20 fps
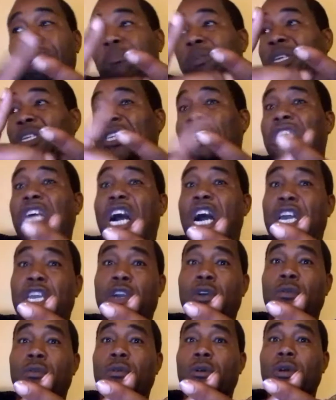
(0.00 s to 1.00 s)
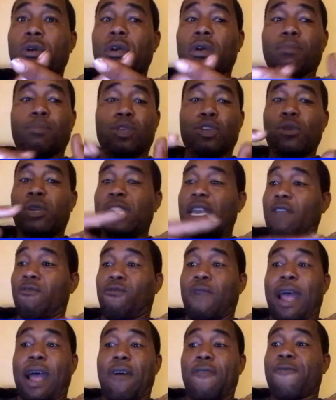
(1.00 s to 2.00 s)
Castano. You can get
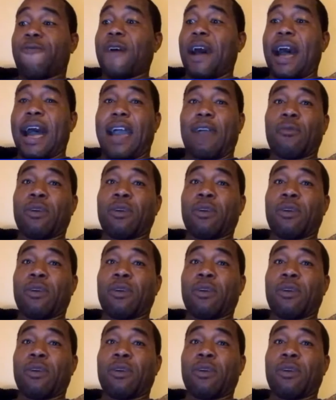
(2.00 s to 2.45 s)
round 5